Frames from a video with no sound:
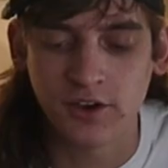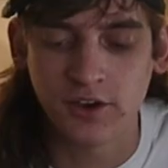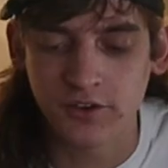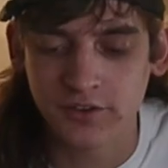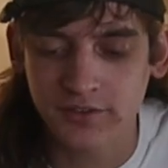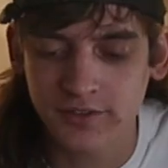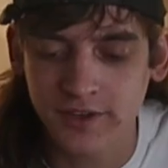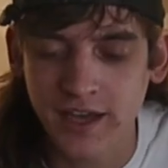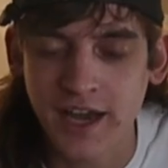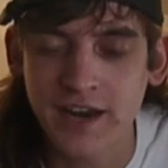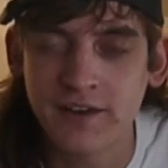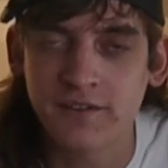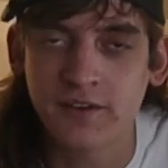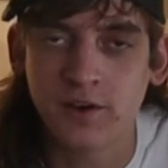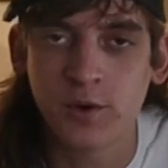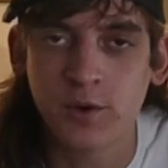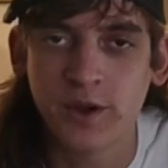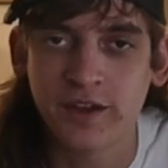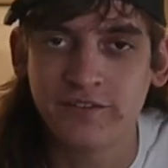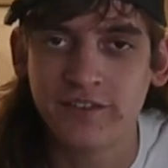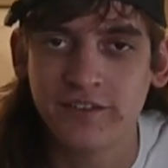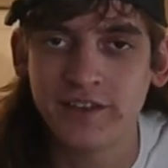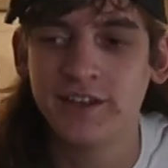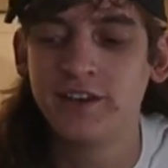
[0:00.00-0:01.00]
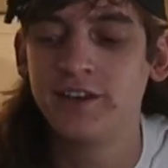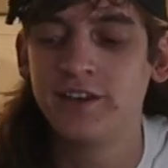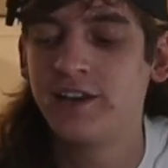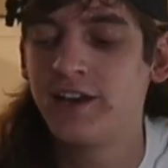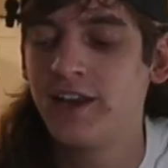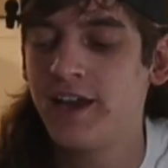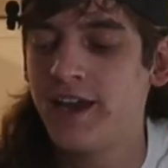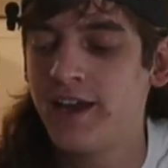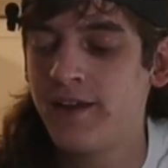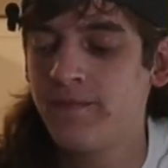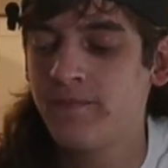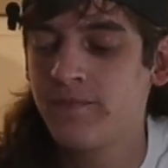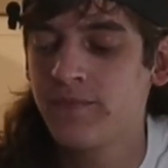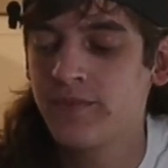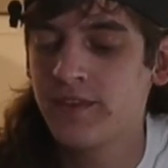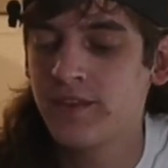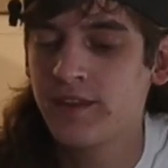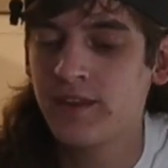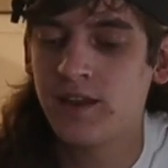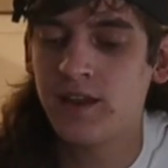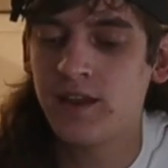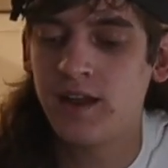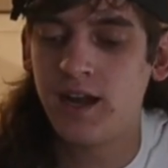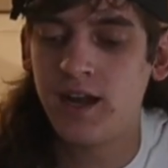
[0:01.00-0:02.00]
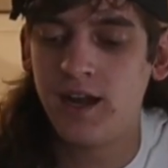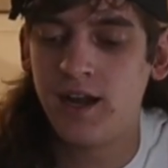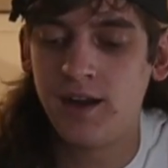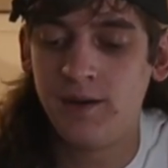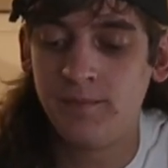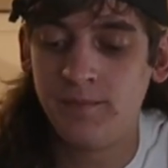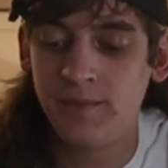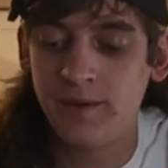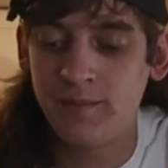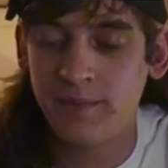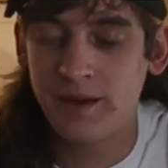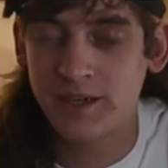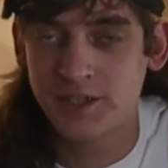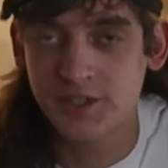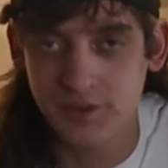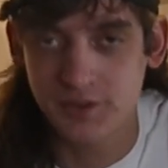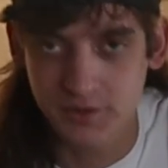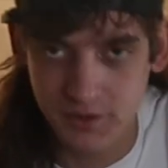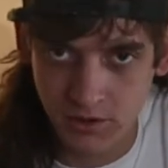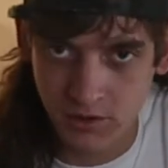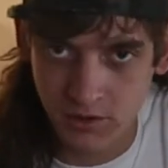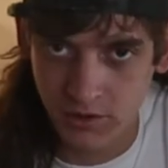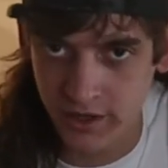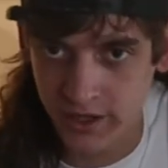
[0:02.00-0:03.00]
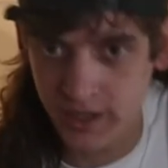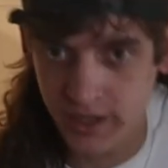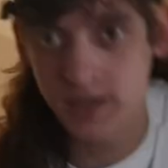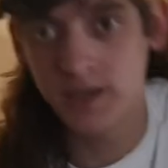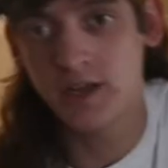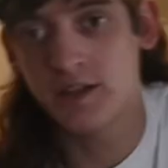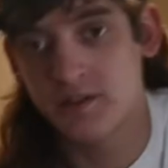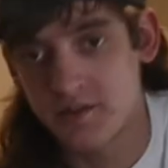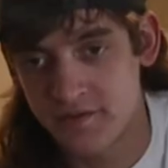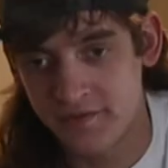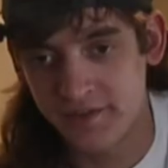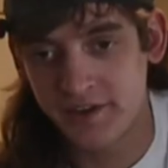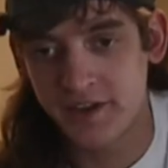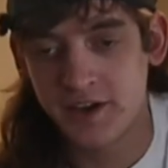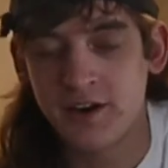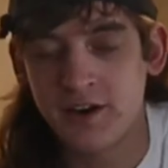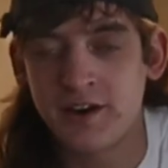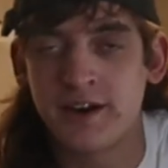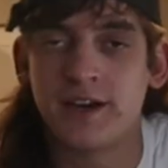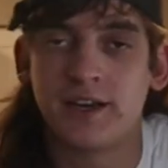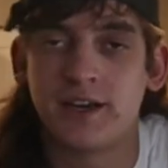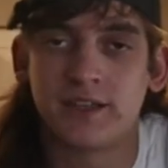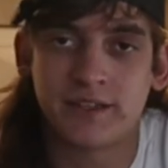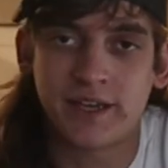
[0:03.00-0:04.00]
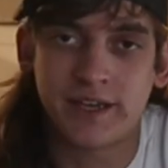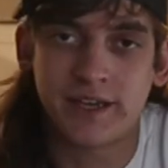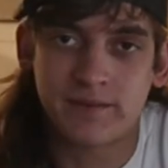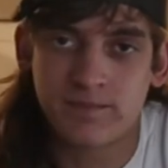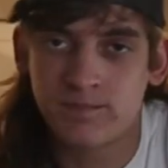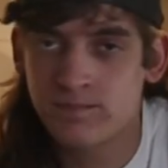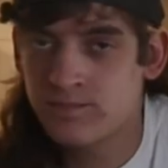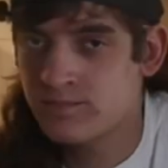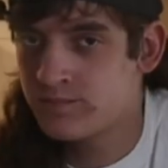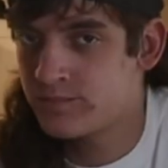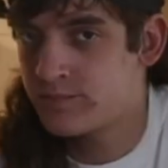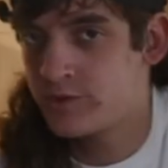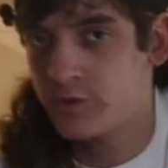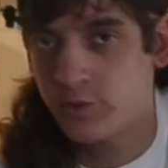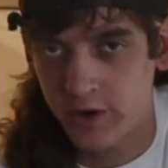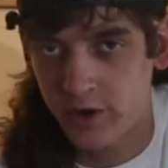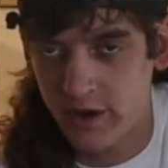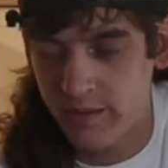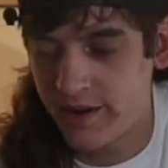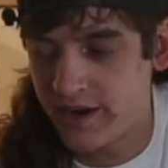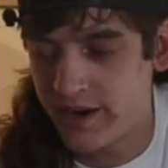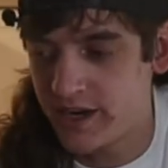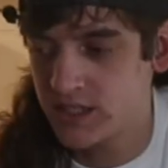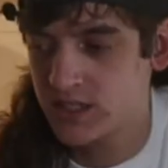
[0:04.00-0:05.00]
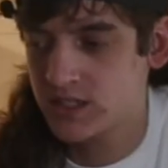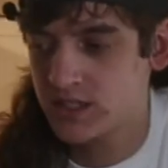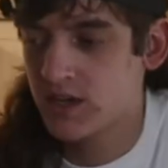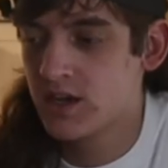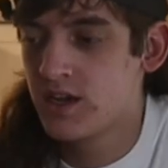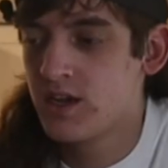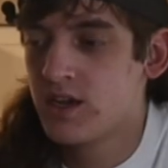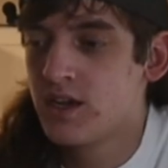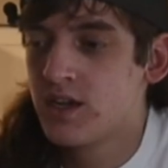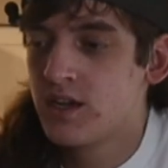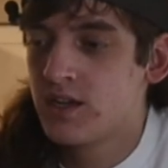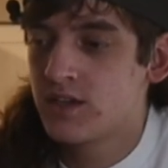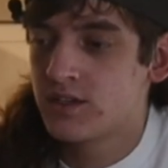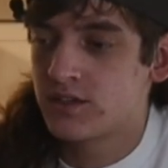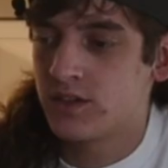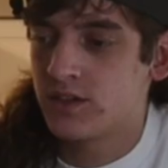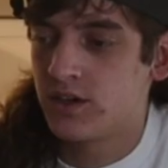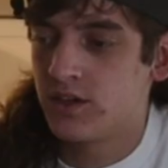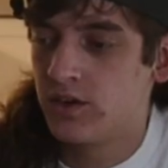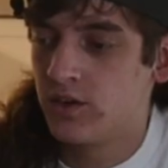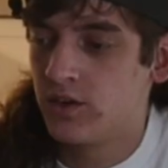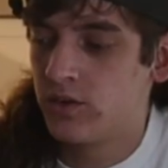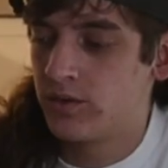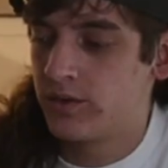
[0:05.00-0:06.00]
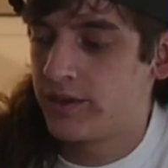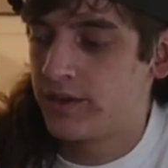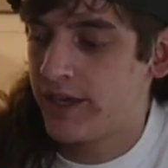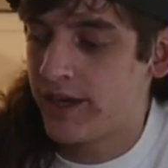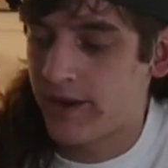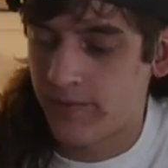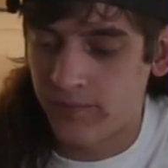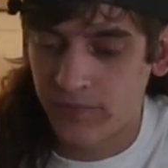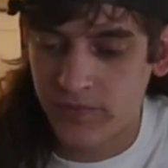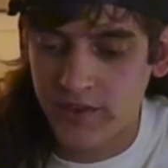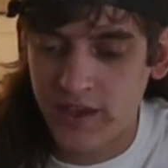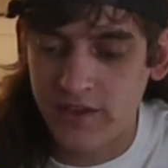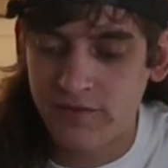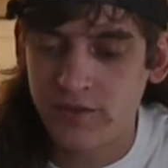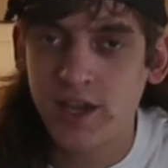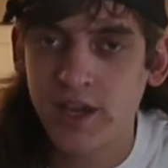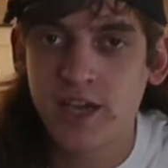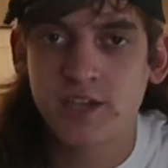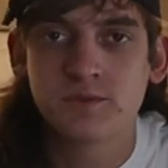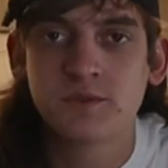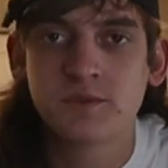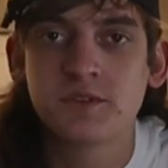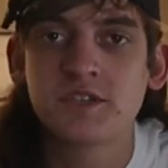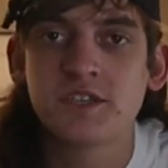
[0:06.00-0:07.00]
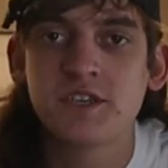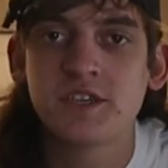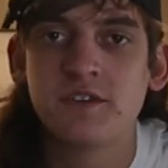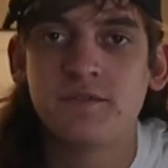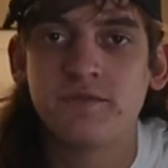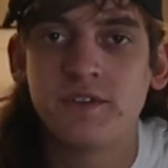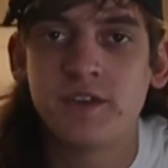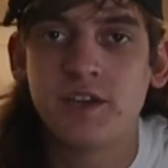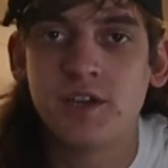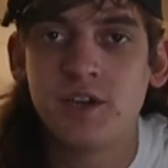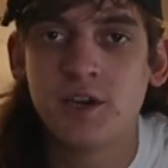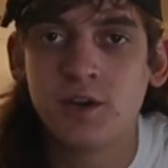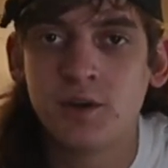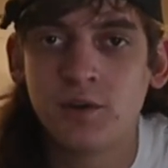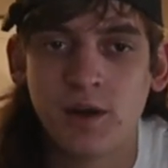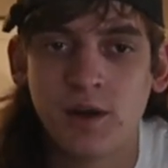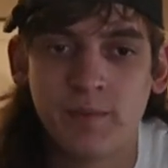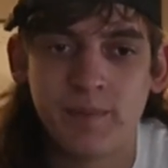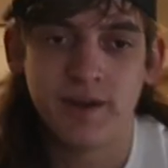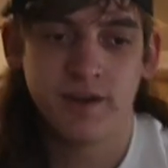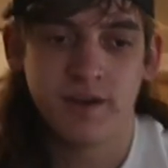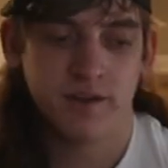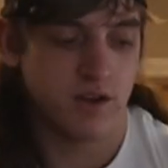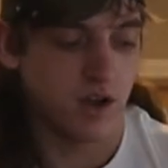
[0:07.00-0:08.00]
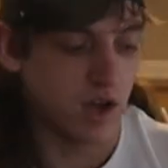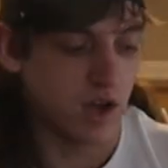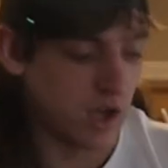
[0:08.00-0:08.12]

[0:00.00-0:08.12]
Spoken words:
There's kind of a quick video today. I'm actually recording another video here in like 20 minutes. So yeah, if you guys want to see a video about